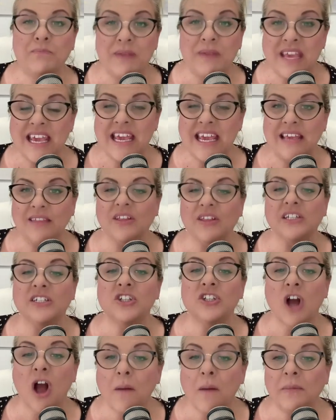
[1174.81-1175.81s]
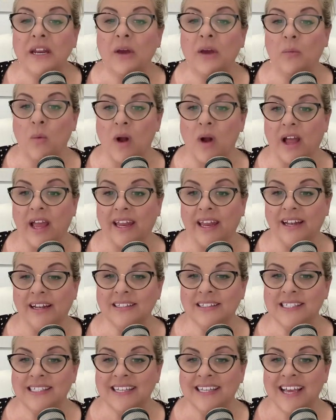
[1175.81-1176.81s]
be the dominant
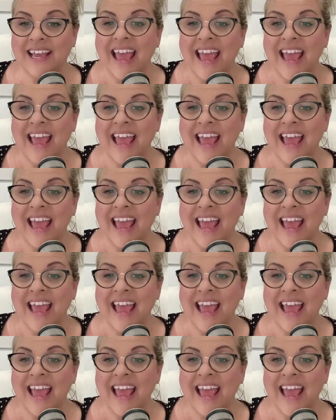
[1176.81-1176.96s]
ones.